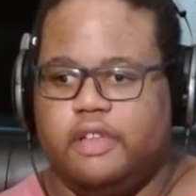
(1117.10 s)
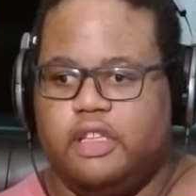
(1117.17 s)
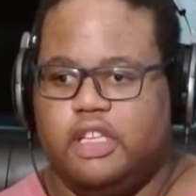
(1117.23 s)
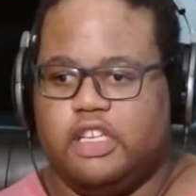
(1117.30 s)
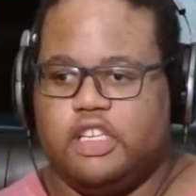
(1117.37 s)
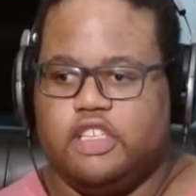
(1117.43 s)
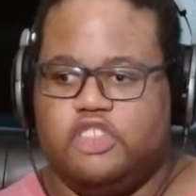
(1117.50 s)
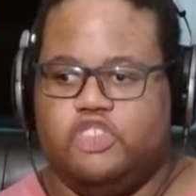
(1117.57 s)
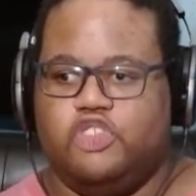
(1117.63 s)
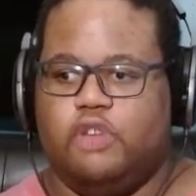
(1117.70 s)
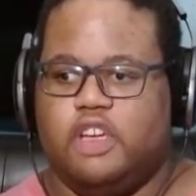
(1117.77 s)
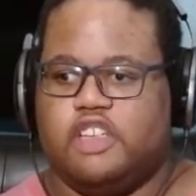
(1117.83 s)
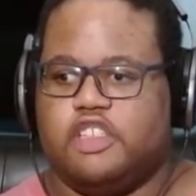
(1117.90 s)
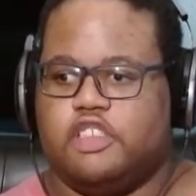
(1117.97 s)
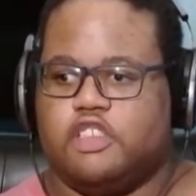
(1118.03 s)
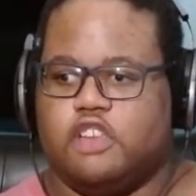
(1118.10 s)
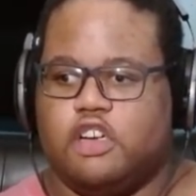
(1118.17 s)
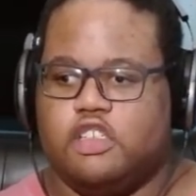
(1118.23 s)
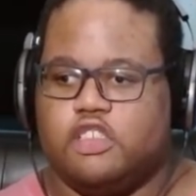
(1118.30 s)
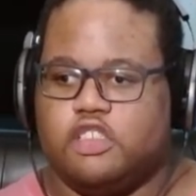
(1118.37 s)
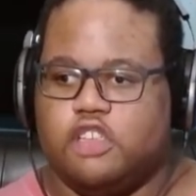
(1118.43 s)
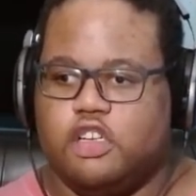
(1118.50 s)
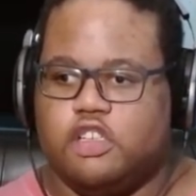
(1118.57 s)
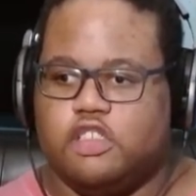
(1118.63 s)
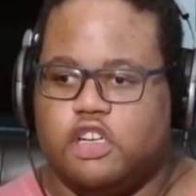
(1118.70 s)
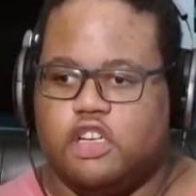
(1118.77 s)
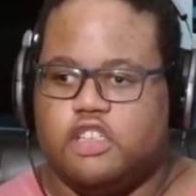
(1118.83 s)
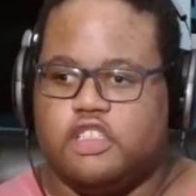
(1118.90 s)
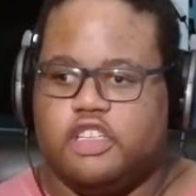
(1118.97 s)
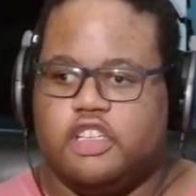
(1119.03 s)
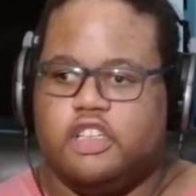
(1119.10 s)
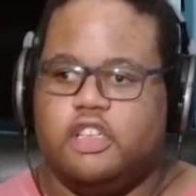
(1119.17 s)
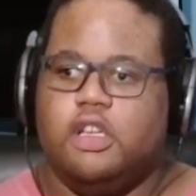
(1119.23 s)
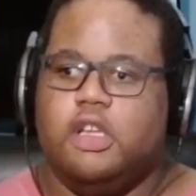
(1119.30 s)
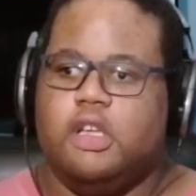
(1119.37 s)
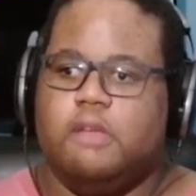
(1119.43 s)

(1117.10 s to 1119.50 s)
can do actually charging,